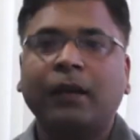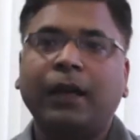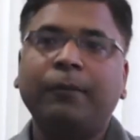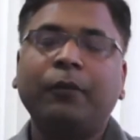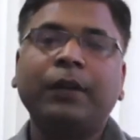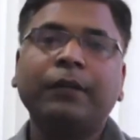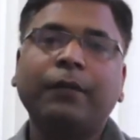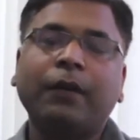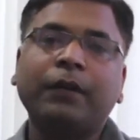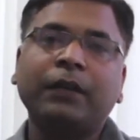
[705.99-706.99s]
I'm looking
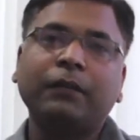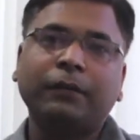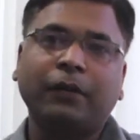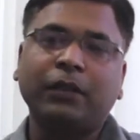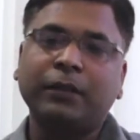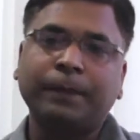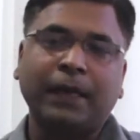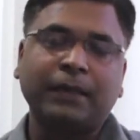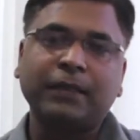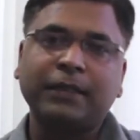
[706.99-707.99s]
forward for this
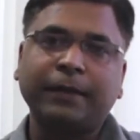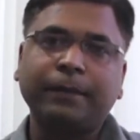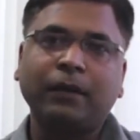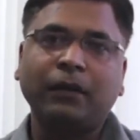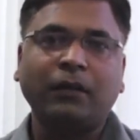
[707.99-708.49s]
partnership.